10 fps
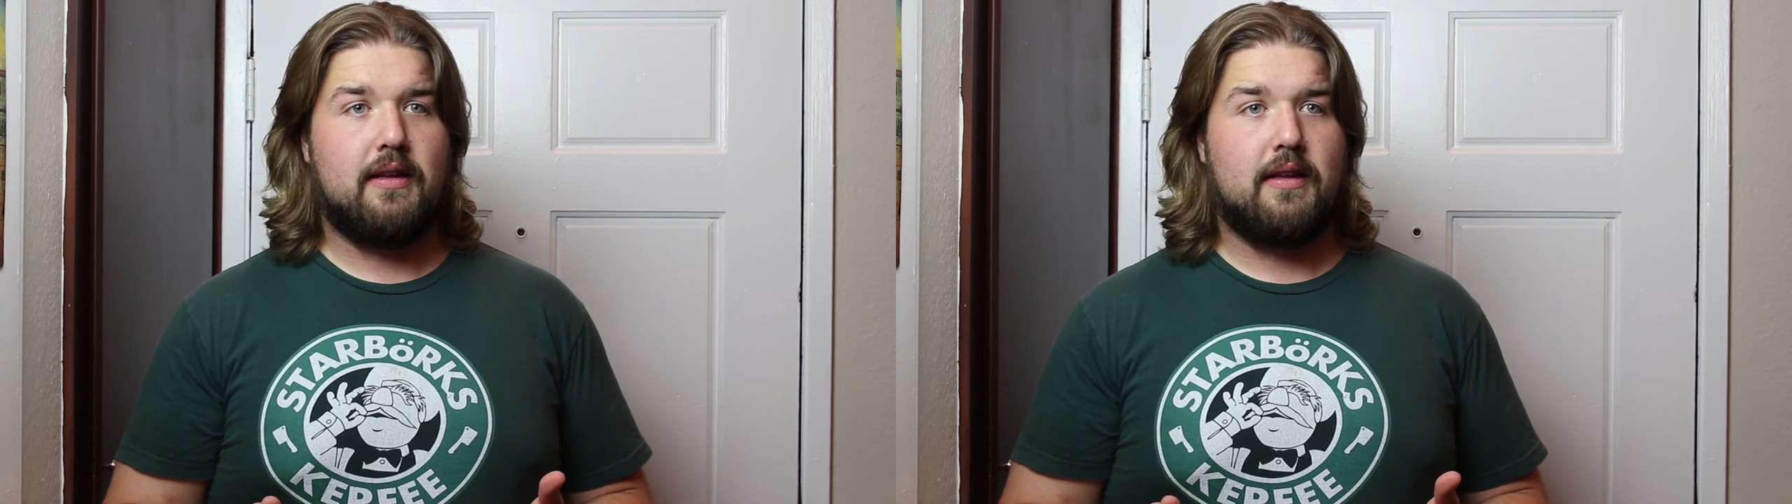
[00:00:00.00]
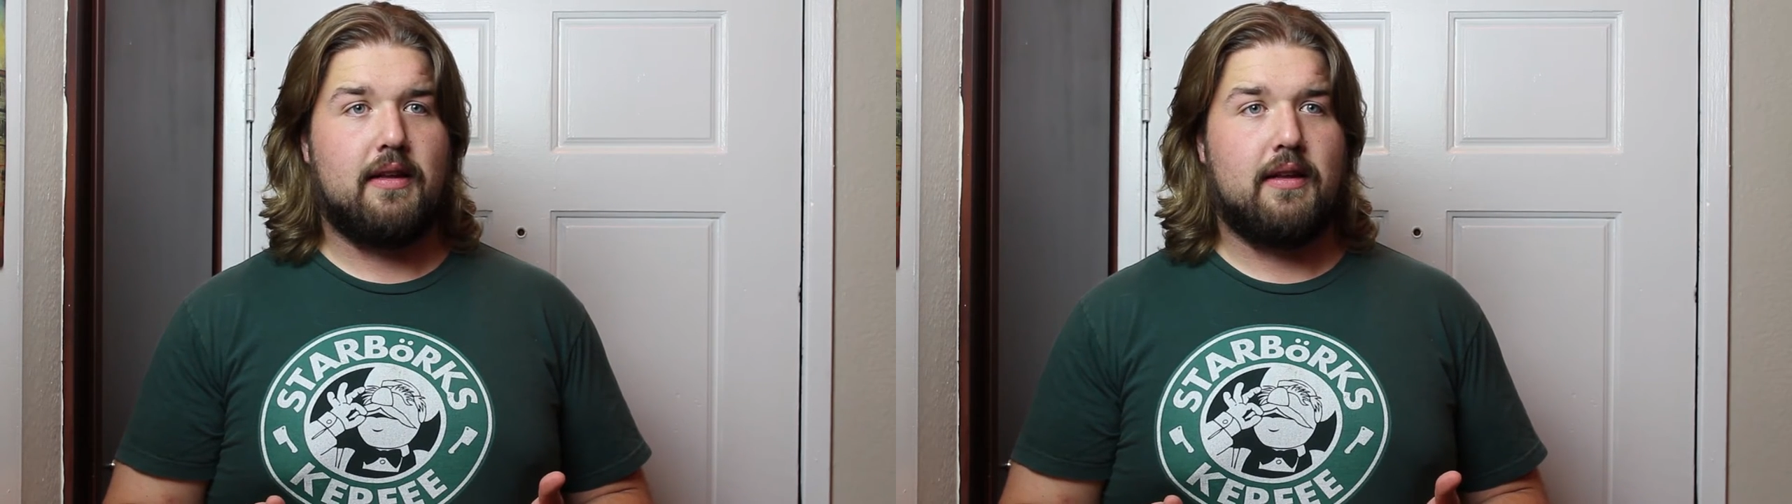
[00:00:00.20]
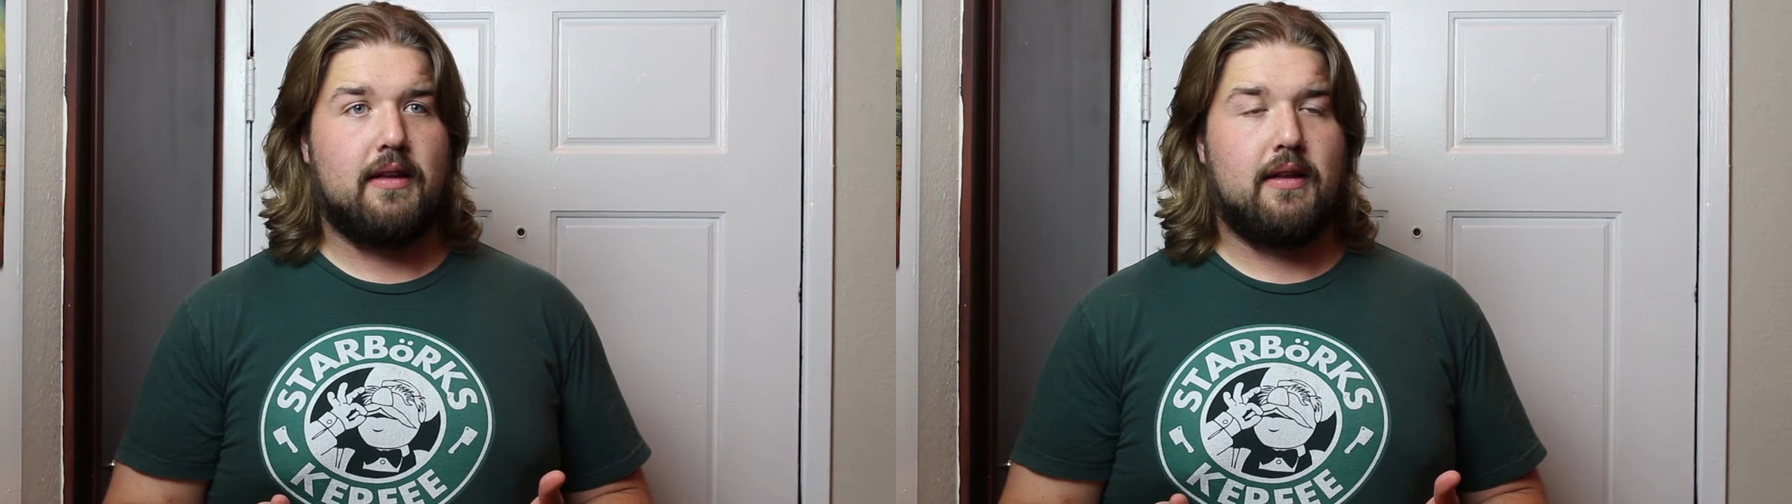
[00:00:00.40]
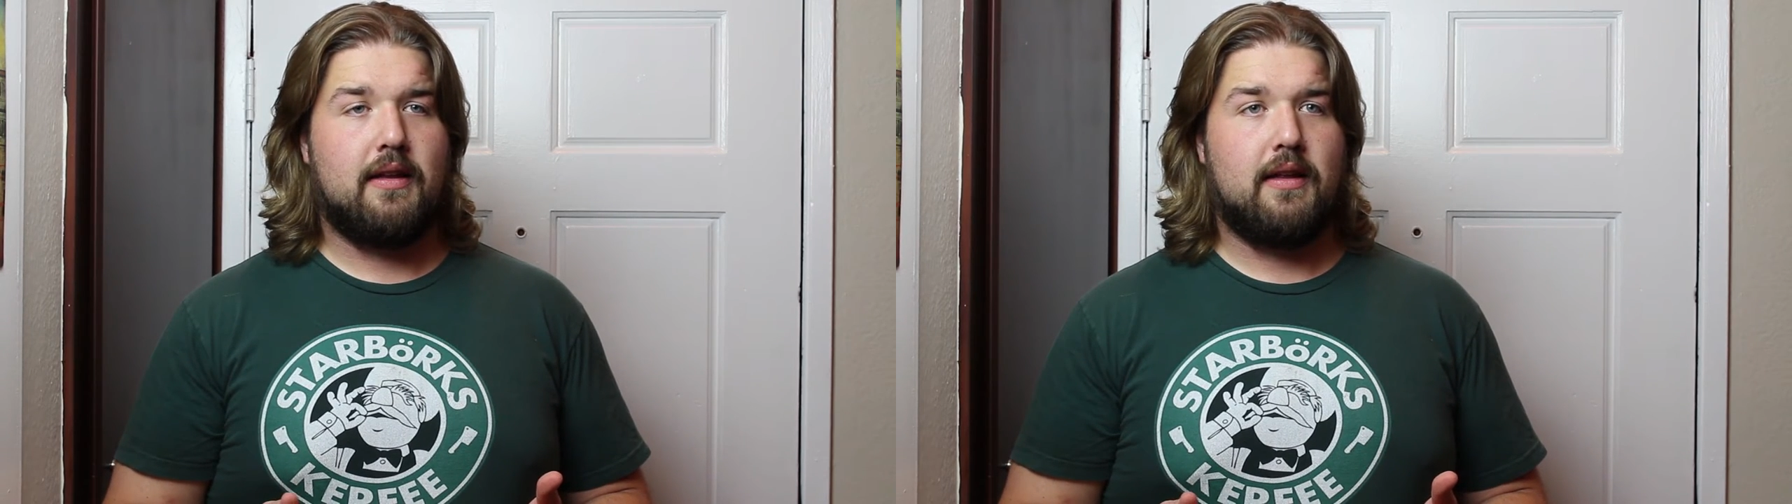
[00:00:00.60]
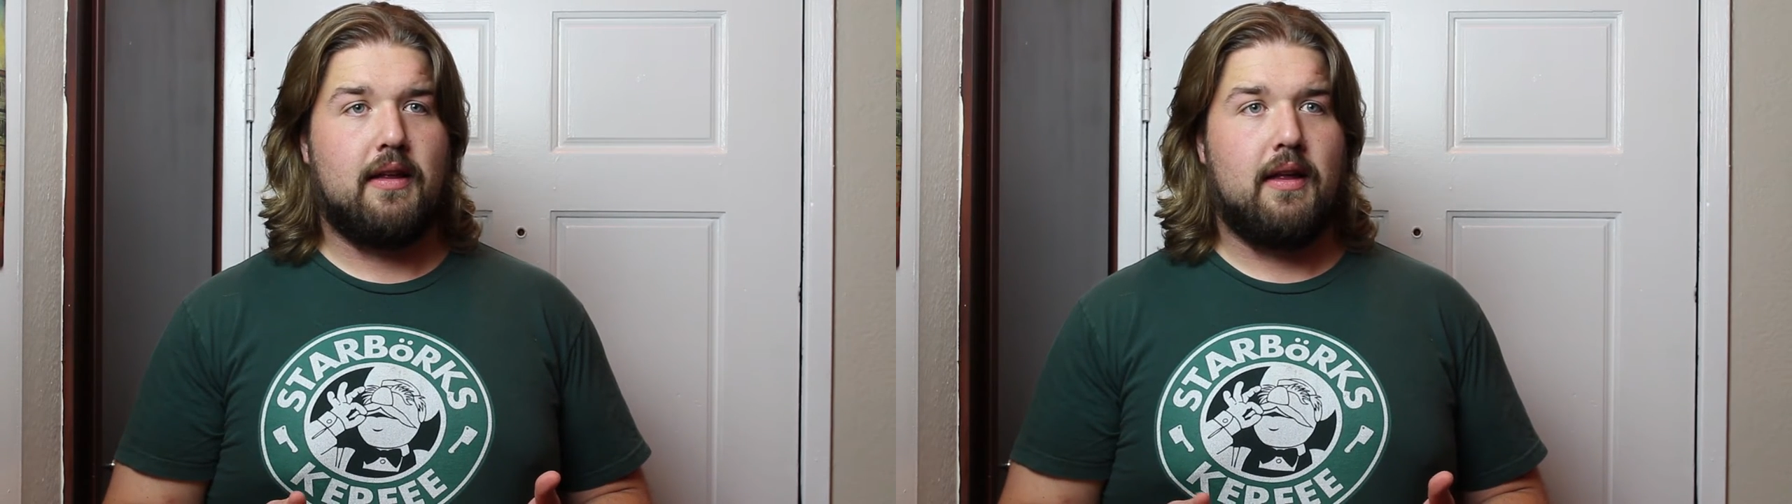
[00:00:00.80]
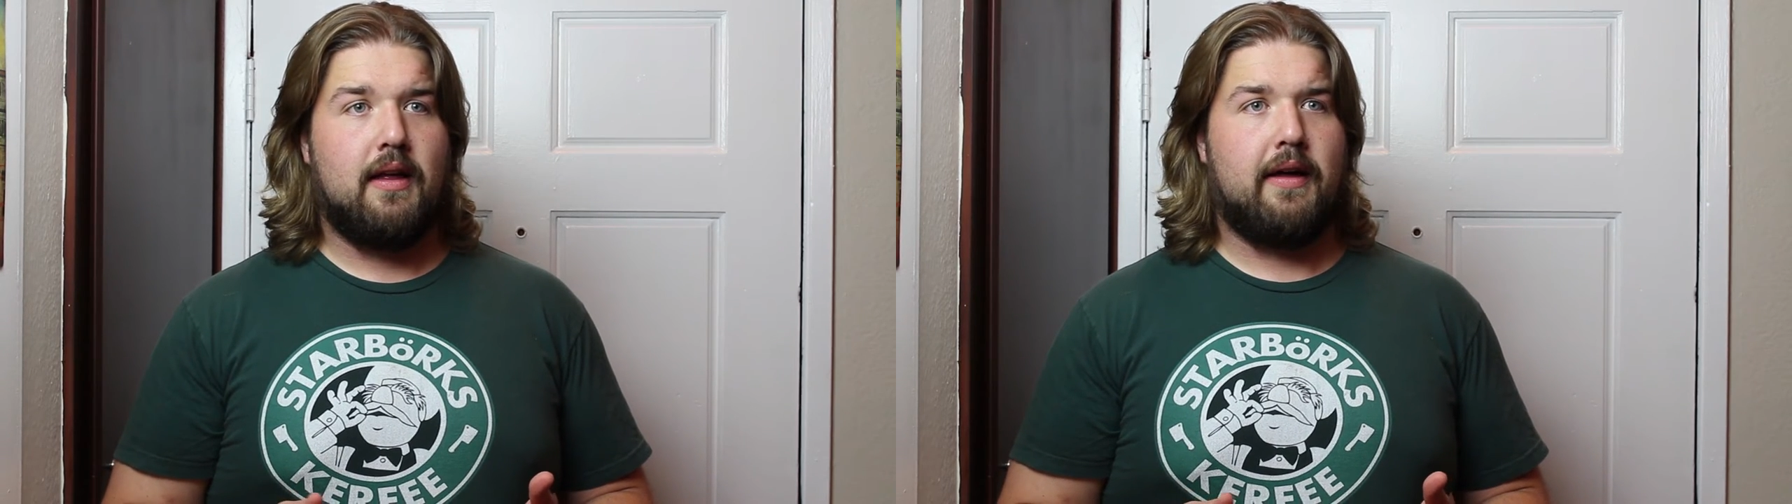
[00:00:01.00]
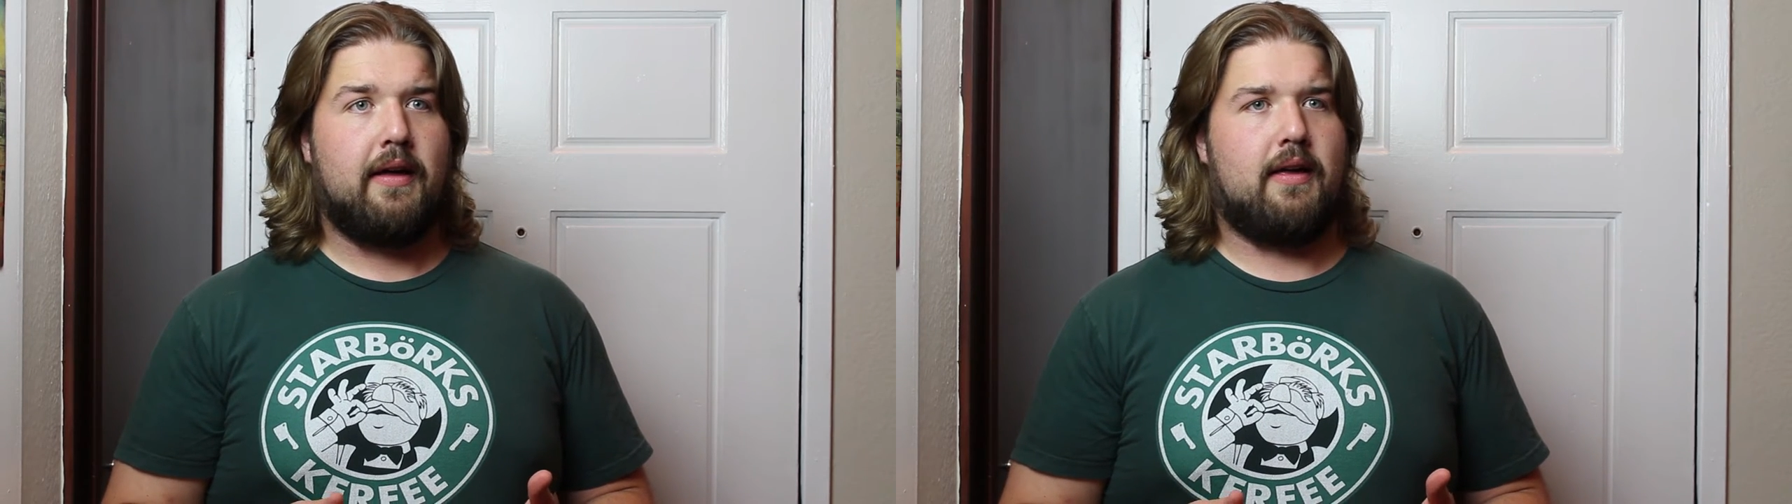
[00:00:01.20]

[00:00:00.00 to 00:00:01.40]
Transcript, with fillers: need inspiration.